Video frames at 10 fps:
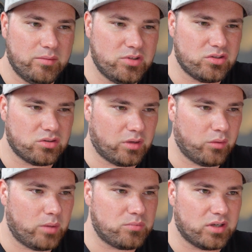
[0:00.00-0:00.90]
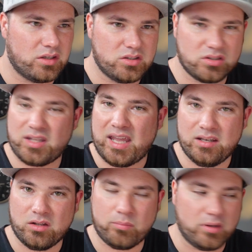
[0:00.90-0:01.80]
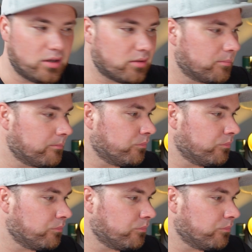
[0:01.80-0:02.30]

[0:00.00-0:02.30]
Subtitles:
images on my website just end up here.